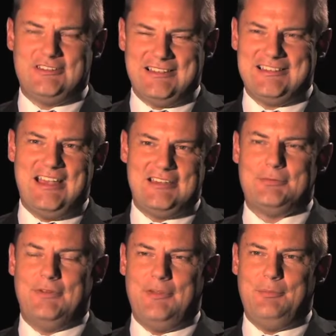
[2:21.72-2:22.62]
success
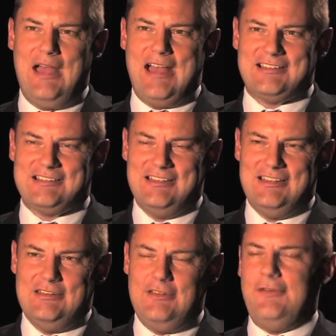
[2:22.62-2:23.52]
with the bat,
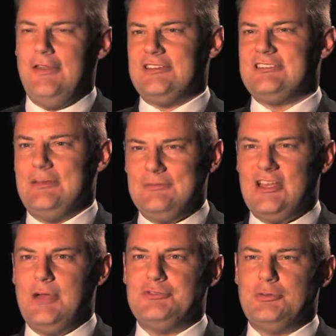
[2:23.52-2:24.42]
do you feel that
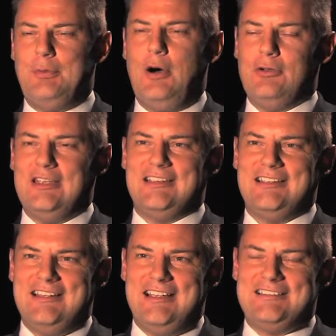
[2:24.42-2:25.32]
sometimes your bowling
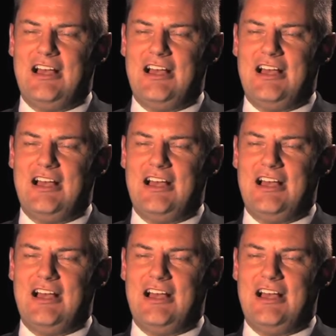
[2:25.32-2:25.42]
is